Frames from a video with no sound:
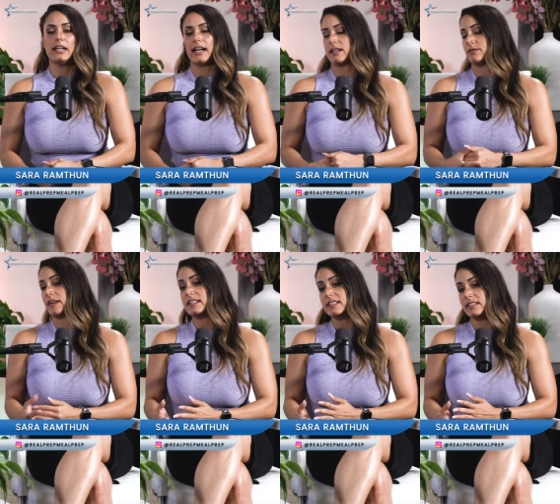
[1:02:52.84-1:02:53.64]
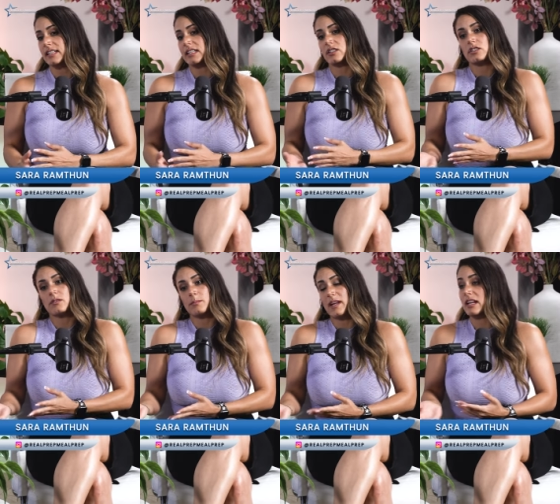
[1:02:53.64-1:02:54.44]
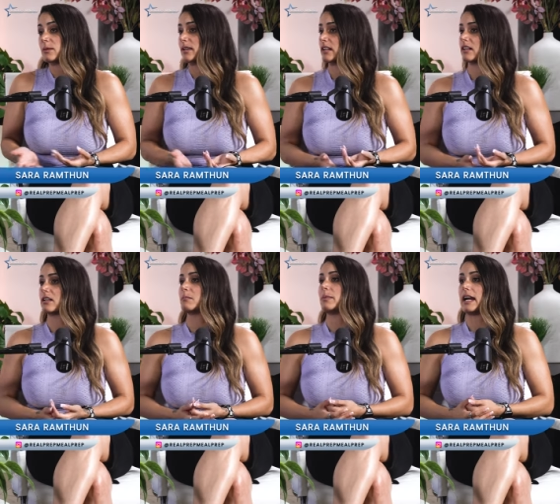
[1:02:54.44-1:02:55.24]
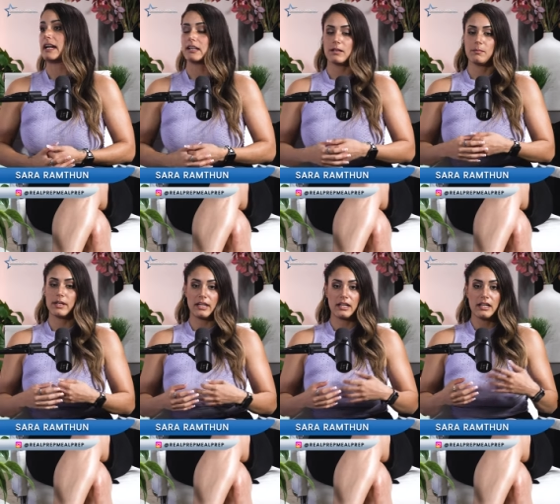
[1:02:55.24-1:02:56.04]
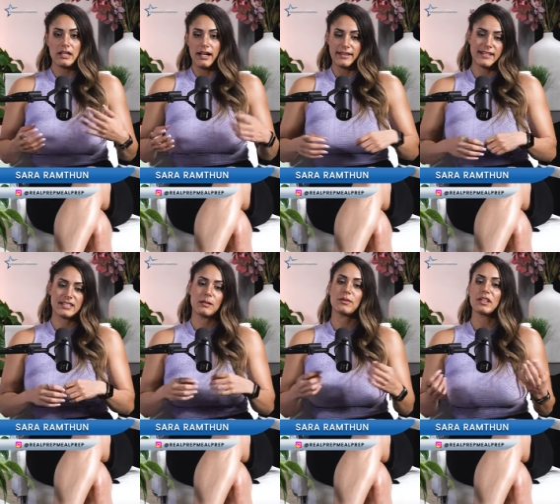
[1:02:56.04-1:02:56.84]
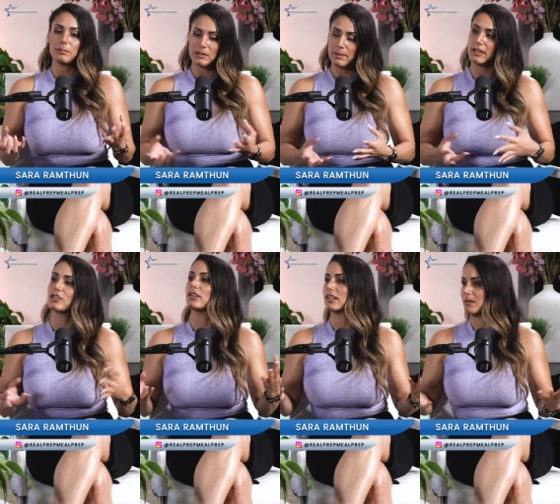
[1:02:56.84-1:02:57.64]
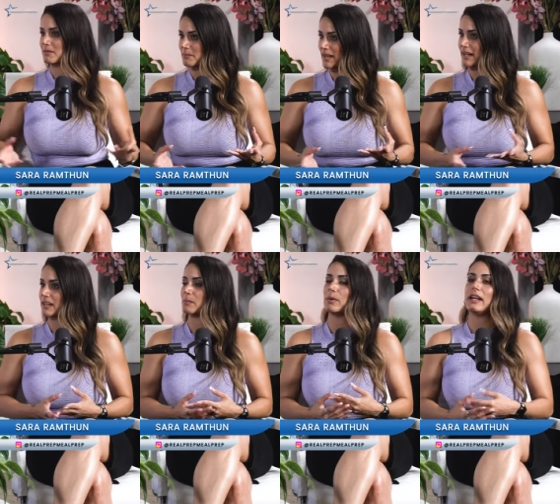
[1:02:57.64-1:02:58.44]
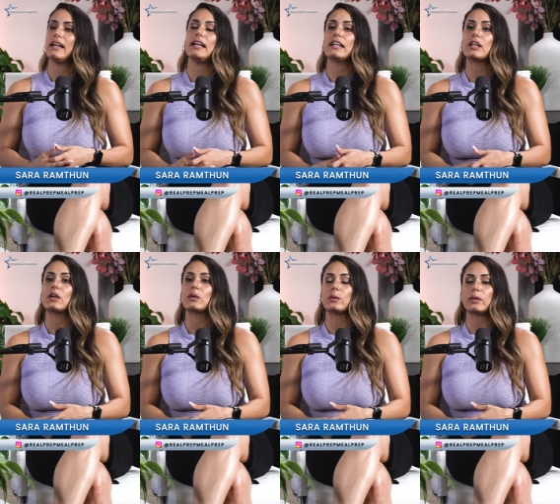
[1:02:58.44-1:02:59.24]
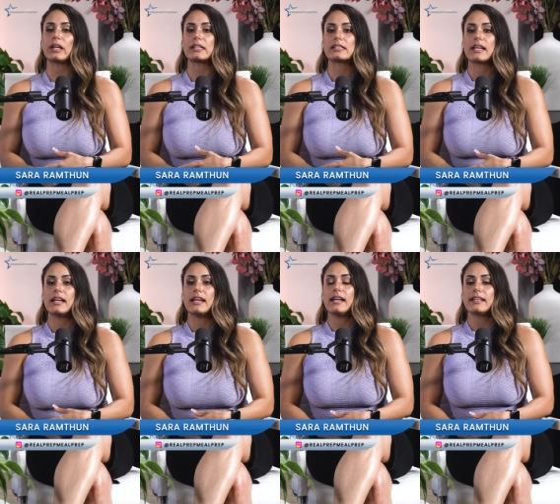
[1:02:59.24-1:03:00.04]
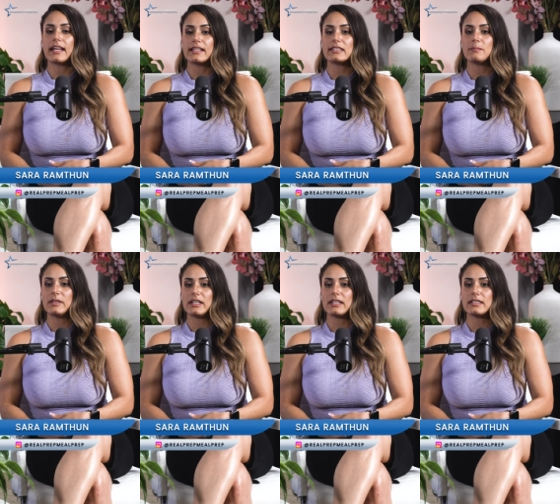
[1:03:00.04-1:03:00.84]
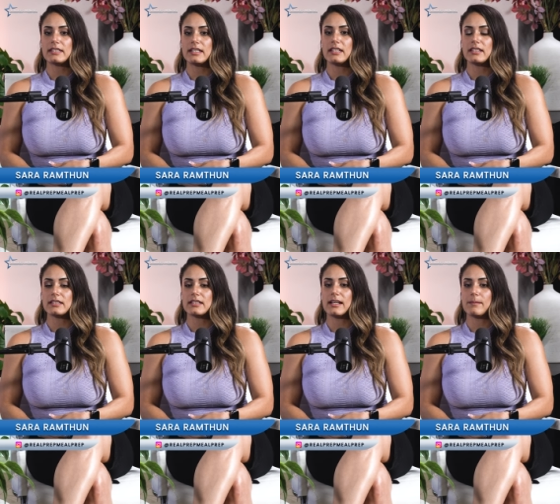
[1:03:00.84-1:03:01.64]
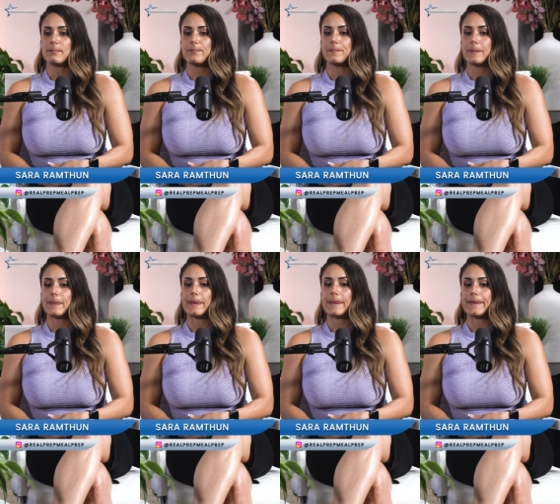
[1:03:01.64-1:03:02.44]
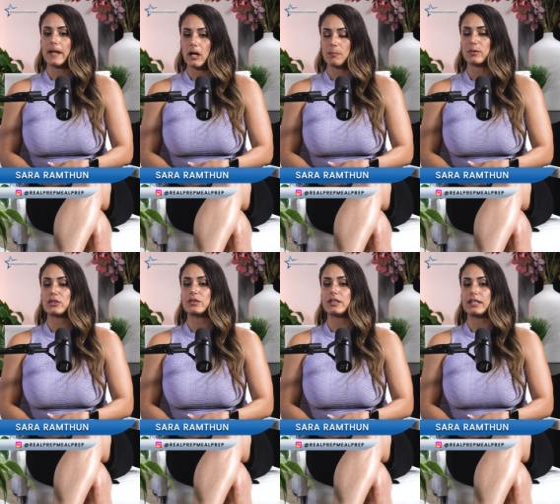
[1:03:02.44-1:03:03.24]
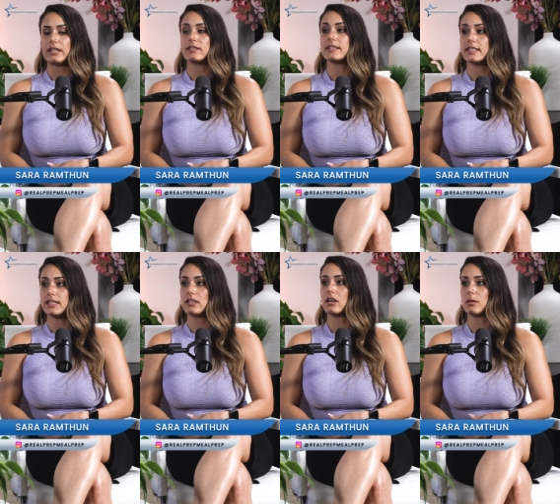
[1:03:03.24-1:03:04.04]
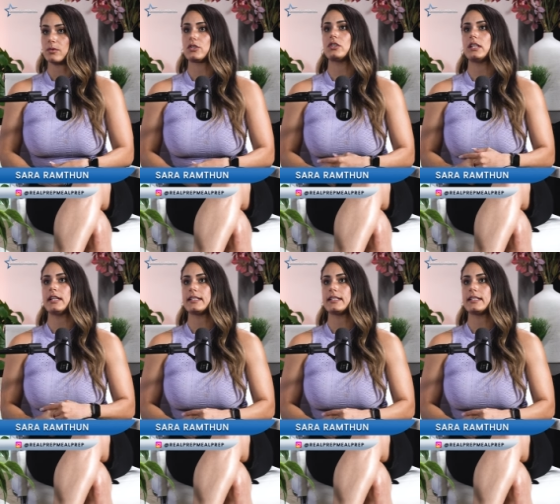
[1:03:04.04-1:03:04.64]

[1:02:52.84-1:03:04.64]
I invest in things. It may or may not come back, but I, I think somewhere in the big picture it comes back. But you know that's that's the biggest thing is um, the opportunity. Seek opportunity.